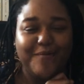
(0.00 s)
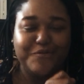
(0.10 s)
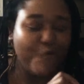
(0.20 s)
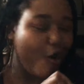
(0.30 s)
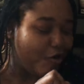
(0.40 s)

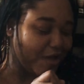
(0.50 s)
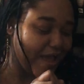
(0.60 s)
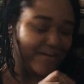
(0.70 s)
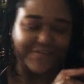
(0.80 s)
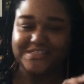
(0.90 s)
You all
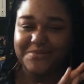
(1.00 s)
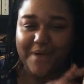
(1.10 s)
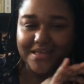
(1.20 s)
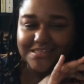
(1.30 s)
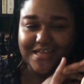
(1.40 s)
kind of have seen
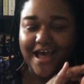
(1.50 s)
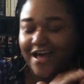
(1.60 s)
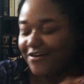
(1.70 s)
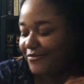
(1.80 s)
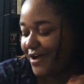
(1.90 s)
my
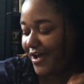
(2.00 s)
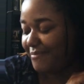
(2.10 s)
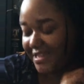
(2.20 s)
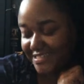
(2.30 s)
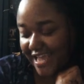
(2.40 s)
style,
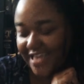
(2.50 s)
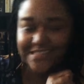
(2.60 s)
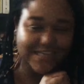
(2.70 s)
my taste.